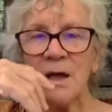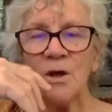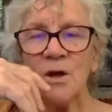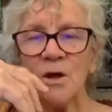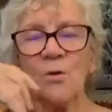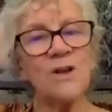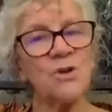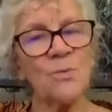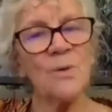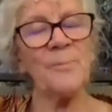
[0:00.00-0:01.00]
who I
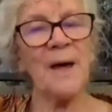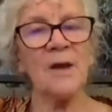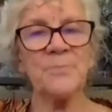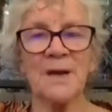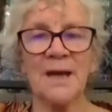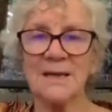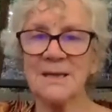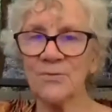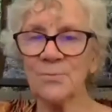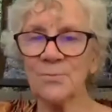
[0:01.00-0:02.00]
knew about, but I had
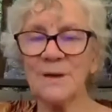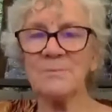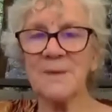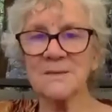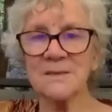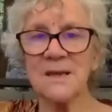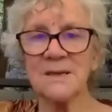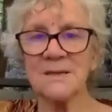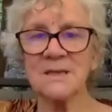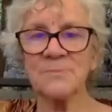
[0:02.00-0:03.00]
never really met in
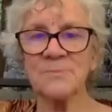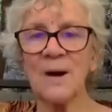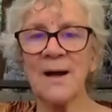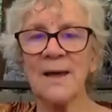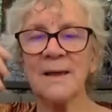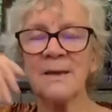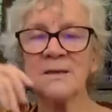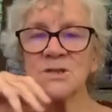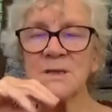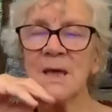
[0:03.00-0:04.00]
any deep way. And
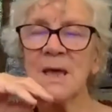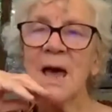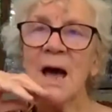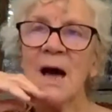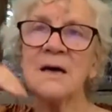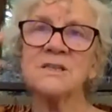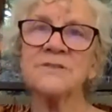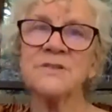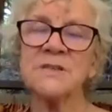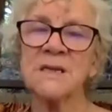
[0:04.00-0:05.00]
she asked
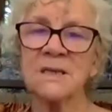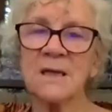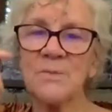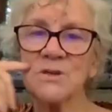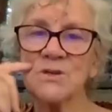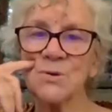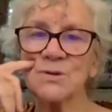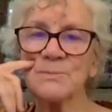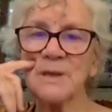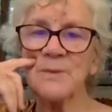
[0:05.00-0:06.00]
if she could come and
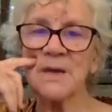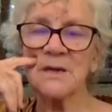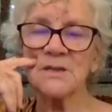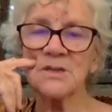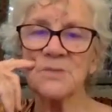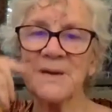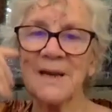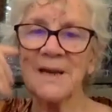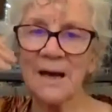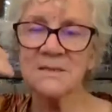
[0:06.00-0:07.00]
talk to me because she'd been
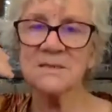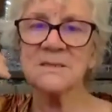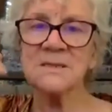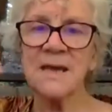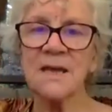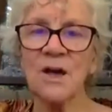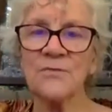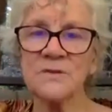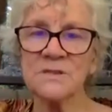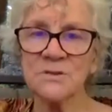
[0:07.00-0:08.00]
asked to take
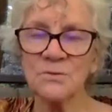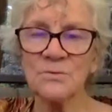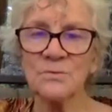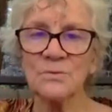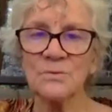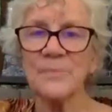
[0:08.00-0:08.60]
over a school.